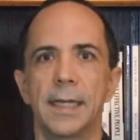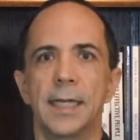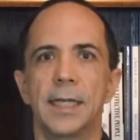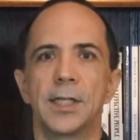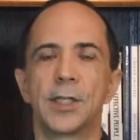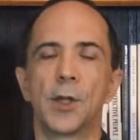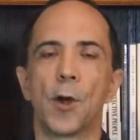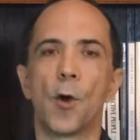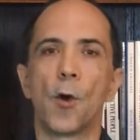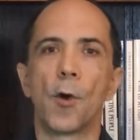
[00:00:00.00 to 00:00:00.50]

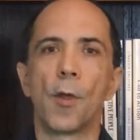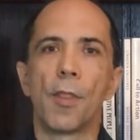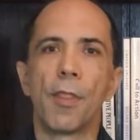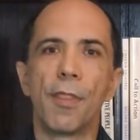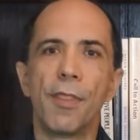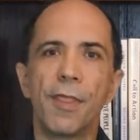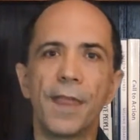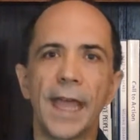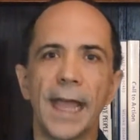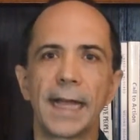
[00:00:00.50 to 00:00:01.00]
So
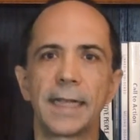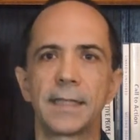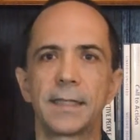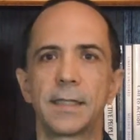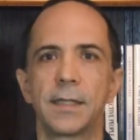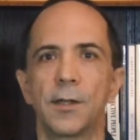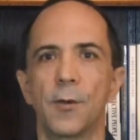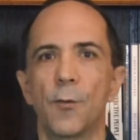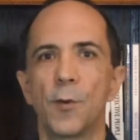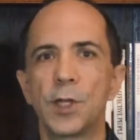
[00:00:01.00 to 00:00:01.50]

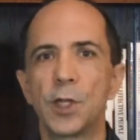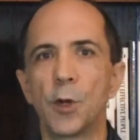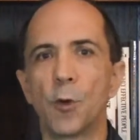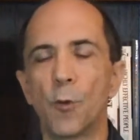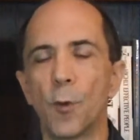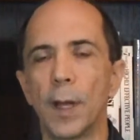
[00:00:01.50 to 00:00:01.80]
that's what your